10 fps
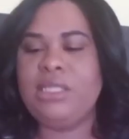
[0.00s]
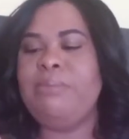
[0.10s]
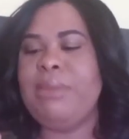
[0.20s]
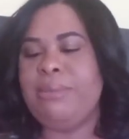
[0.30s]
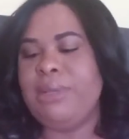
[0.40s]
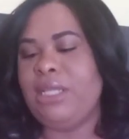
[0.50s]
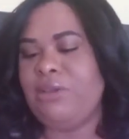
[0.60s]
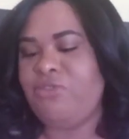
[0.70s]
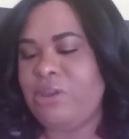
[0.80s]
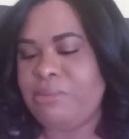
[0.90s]
The
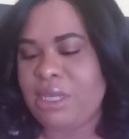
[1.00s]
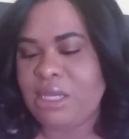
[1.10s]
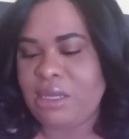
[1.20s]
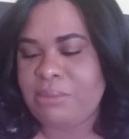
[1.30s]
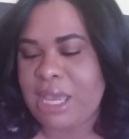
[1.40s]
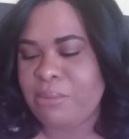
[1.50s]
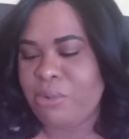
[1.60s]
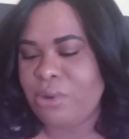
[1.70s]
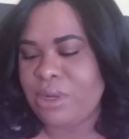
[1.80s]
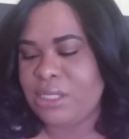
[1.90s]
Maybelline Fit Me Matte and
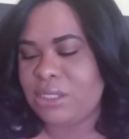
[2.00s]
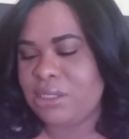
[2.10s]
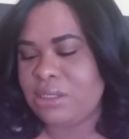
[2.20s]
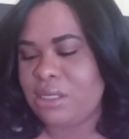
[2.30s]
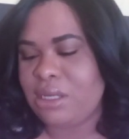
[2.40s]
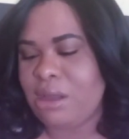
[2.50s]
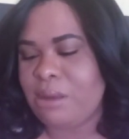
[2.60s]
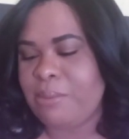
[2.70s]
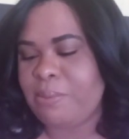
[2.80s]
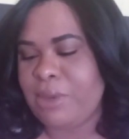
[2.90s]
Poreless
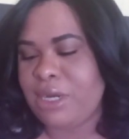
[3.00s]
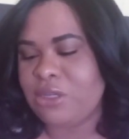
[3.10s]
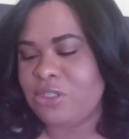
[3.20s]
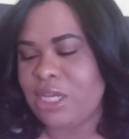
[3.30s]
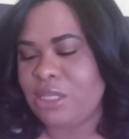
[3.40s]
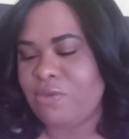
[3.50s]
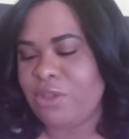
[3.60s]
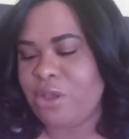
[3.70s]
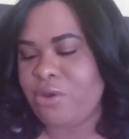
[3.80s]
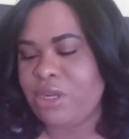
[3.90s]
in the shade
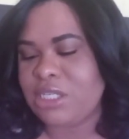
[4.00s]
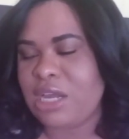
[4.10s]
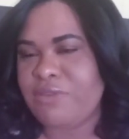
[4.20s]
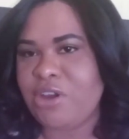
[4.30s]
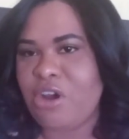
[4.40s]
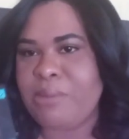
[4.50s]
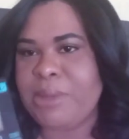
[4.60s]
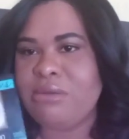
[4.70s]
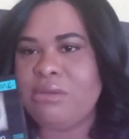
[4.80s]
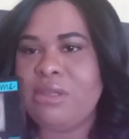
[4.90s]
330 Toffee
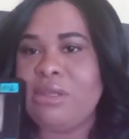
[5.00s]
Caramel.